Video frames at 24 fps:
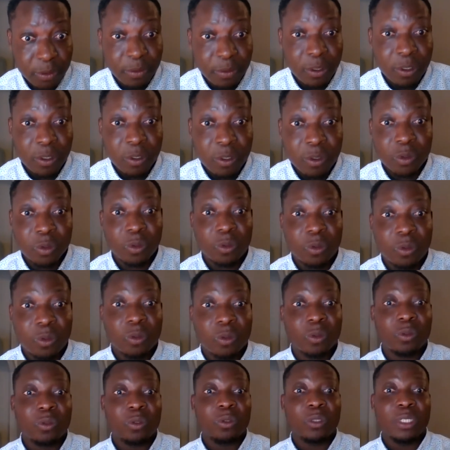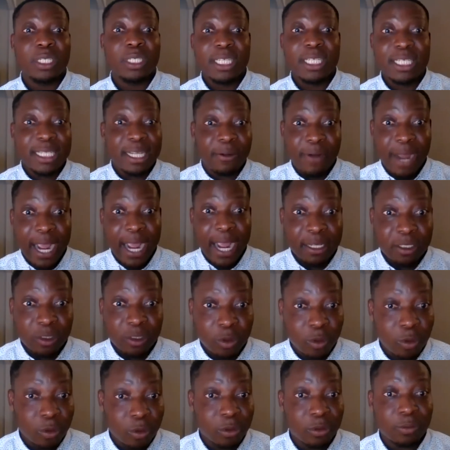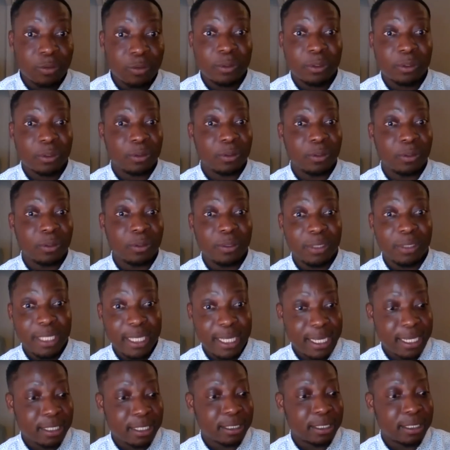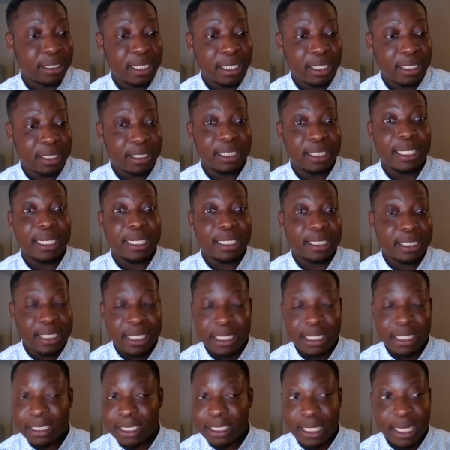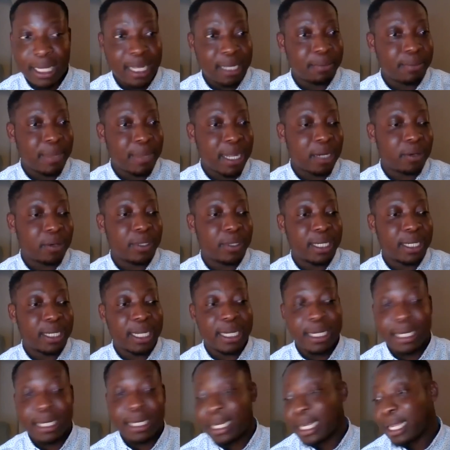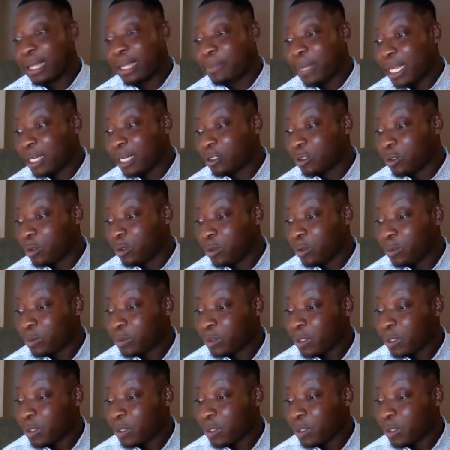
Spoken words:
So you need the right clothes. Yes, there's nothing like bad weather. There are bad clothes.